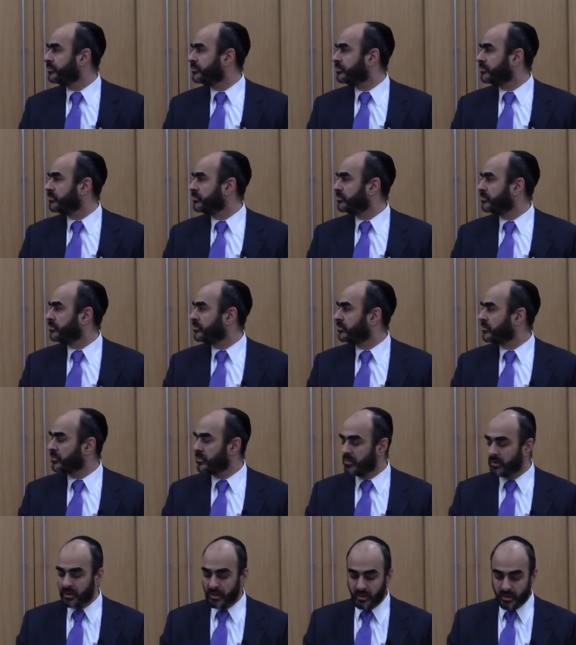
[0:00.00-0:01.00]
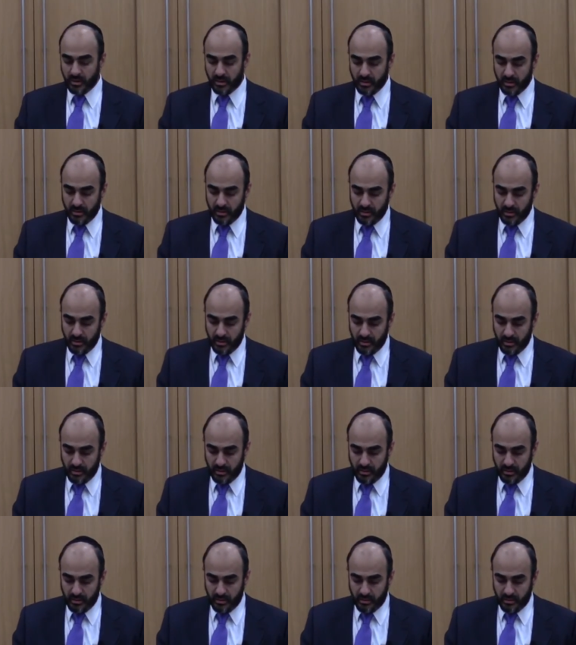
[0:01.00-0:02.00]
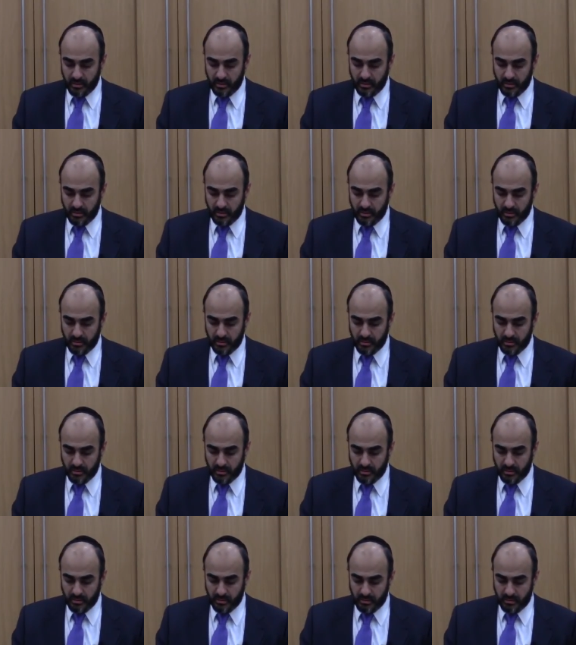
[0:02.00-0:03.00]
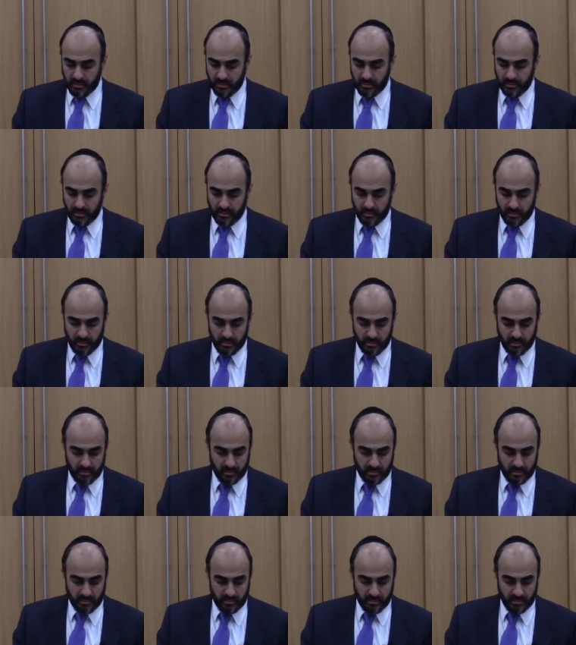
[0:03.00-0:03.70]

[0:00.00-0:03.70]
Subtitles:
No one is speaking in this clip.